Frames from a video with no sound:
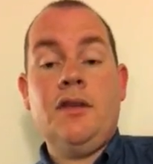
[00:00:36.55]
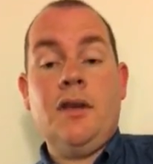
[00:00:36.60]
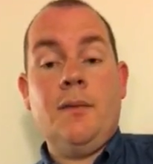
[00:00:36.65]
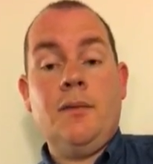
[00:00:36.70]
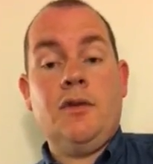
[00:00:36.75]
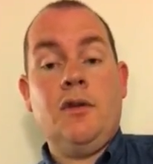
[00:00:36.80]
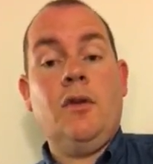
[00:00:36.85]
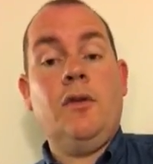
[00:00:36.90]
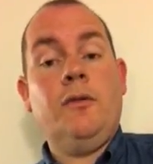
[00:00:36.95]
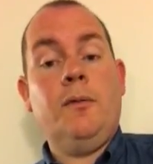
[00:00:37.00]

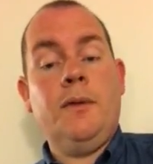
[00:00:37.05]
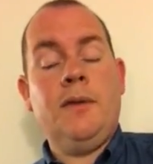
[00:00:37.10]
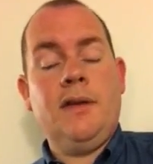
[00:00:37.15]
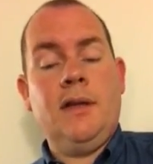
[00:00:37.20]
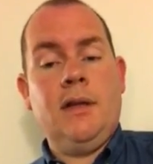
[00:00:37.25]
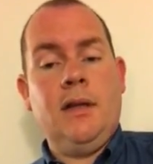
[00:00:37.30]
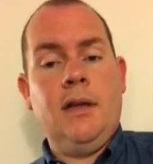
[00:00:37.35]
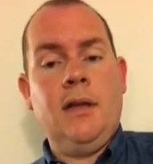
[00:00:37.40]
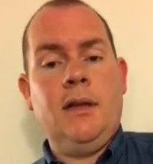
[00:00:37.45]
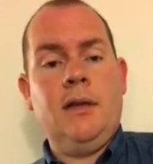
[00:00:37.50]
Gemma's Hospice
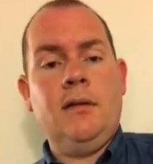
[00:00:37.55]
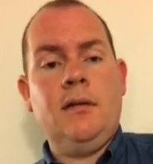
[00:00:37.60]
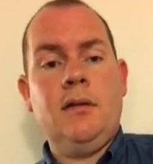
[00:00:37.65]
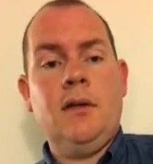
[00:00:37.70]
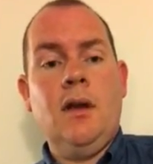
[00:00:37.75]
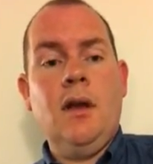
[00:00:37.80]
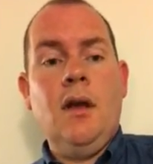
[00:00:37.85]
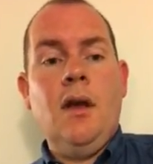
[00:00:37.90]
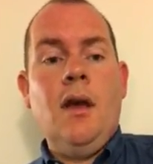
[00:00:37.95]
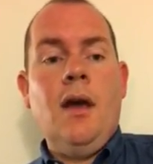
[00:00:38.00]
in Leeds,
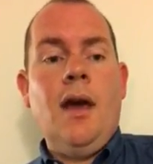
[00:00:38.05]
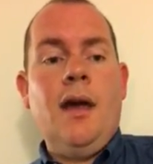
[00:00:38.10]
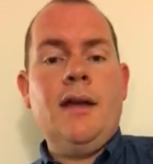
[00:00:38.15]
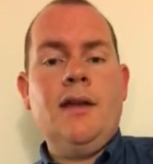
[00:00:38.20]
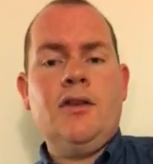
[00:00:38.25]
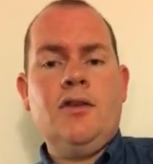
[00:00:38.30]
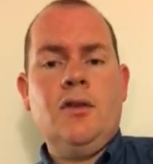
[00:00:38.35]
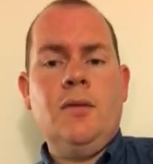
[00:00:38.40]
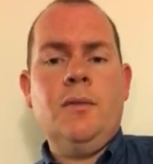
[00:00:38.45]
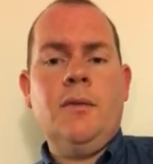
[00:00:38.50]
and
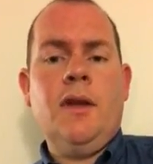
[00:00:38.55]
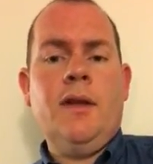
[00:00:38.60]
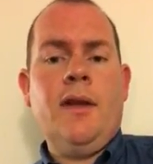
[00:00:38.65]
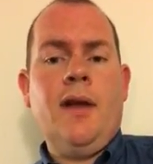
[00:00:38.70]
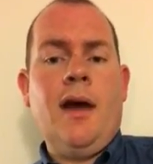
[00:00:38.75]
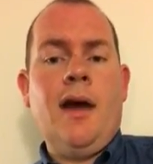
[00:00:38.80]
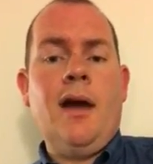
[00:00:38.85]
it's something that